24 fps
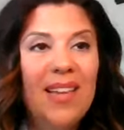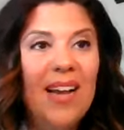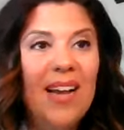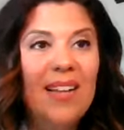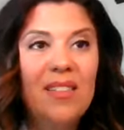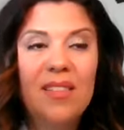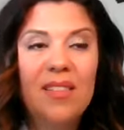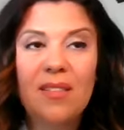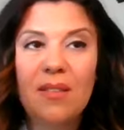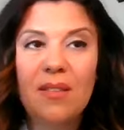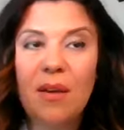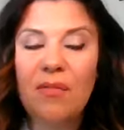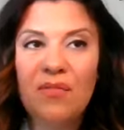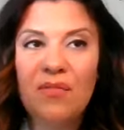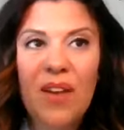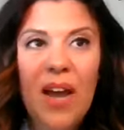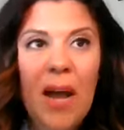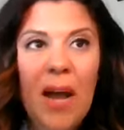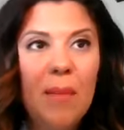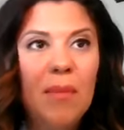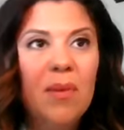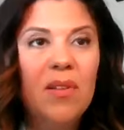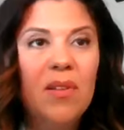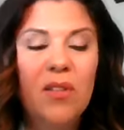that's
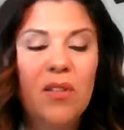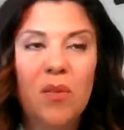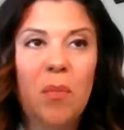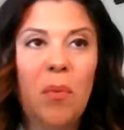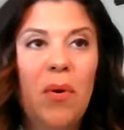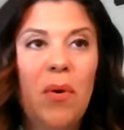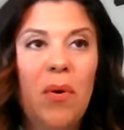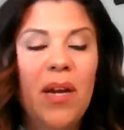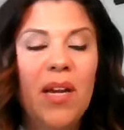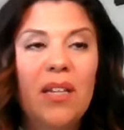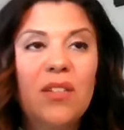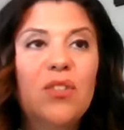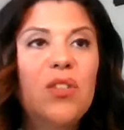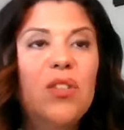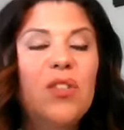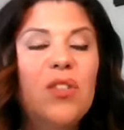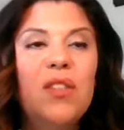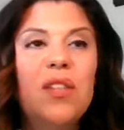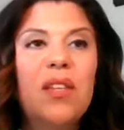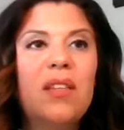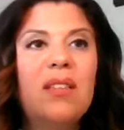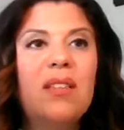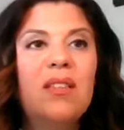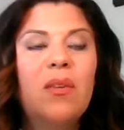a fabulous point.
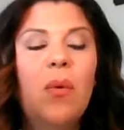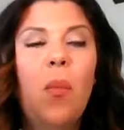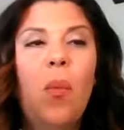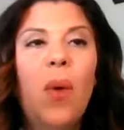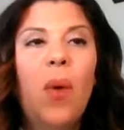It's just